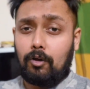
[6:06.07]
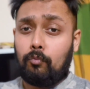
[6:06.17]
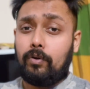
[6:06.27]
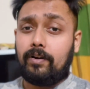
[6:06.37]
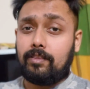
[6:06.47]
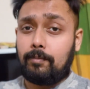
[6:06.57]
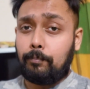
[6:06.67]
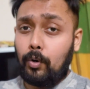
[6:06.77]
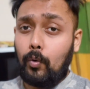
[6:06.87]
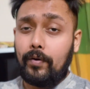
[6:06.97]
Now we're gonna
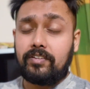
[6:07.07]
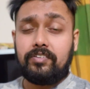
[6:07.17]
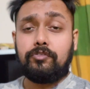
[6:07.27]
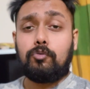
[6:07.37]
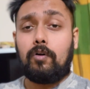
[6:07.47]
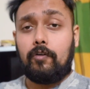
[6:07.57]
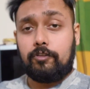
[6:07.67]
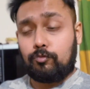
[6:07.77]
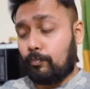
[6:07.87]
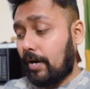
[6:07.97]
pour it into our
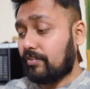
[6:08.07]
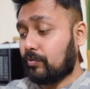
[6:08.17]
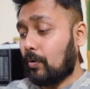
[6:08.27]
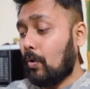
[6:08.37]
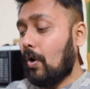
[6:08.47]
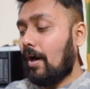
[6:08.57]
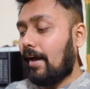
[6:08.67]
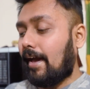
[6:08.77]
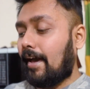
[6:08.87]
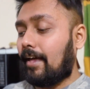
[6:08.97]
espresso,
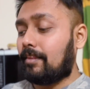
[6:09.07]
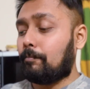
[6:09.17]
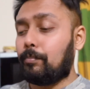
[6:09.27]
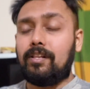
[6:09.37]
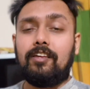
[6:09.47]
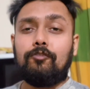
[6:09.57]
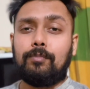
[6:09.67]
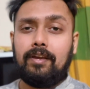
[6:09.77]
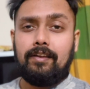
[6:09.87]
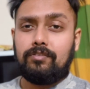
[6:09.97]
and believe
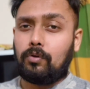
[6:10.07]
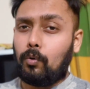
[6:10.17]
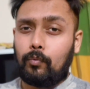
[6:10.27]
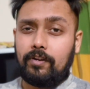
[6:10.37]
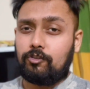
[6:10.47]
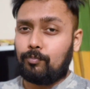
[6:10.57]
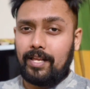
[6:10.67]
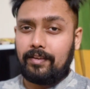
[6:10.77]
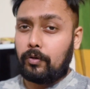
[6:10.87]
me, it's already smelling